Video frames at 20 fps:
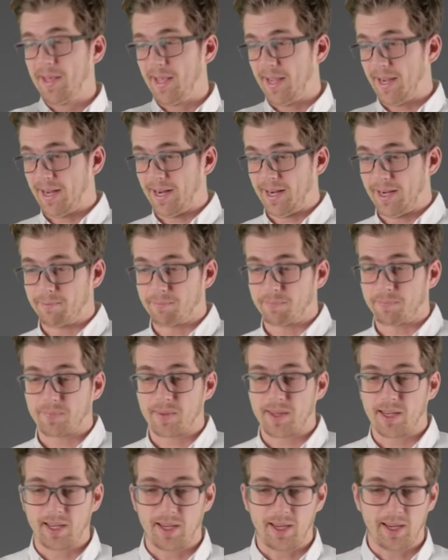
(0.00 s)

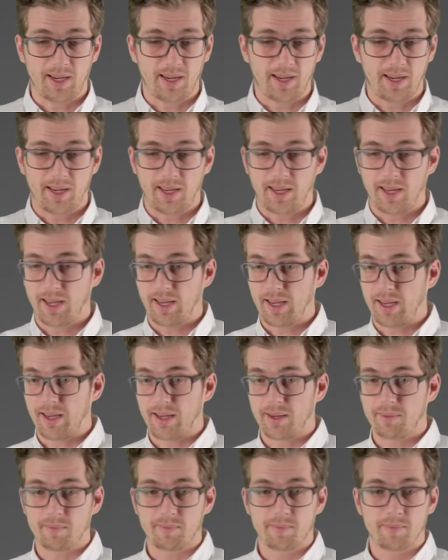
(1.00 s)
um,
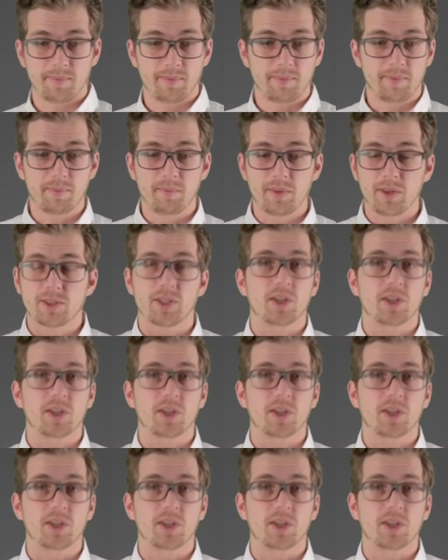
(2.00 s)
uh,